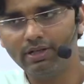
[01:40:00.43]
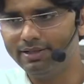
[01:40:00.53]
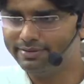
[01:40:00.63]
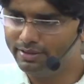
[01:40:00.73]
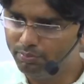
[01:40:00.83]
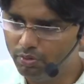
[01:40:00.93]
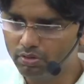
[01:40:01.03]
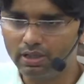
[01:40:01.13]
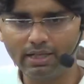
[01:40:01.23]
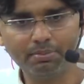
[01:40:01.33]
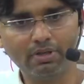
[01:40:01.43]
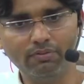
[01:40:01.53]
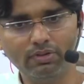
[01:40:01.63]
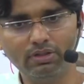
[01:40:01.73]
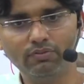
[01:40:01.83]
is in book I have
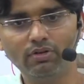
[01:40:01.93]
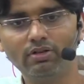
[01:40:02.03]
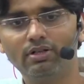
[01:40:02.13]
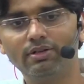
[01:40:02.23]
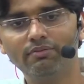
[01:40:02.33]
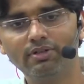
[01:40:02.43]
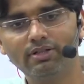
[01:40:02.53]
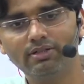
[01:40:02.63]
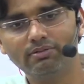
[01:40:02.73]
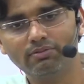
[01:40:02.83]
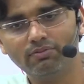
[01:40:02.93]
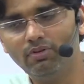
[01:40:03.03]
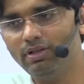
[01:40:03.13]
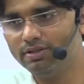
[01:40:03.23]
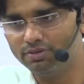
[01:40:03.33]
covered,
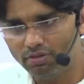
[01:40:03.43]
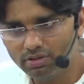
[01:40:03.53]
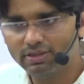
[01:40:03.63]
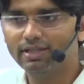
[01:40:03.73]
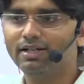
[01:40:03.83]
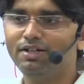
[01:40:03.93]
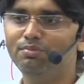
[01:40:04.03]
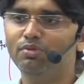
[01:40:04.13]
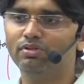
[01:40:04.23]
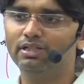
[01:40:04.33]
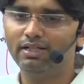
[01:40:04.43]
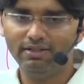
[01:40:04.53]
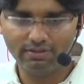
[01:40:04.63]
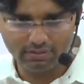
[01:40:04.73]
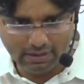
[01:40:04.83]
what is not there in book,
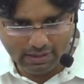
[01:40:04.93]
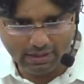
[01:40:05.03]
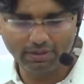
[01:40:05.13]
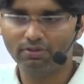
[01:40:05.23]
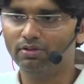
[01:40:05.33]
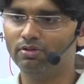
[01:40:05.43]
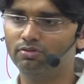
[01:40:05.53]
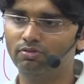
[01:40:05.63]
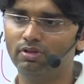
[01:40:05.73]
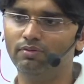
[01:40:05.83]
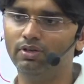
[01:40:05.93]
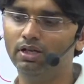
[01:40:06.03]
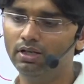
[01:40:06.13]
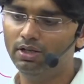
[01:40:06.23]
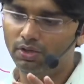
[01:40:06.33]
that I also
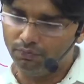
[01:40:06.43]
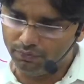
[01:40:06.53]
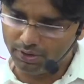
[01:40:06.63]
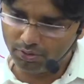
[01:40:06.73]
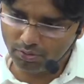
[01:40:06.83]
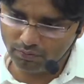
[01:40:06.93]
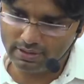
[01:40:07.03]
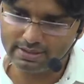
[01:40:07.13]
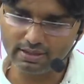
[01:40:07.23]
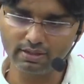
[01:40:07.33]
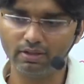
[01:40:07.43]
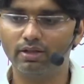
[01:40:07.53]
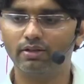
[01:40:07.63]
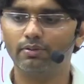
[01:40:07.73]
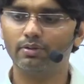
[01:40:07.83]
covered. Woodrow Wilson,
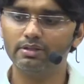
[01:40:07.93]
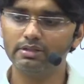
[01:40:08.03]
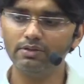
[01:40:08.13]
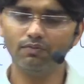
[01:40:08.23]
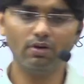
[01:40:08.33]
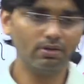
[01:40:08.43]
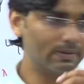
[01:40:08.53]
see what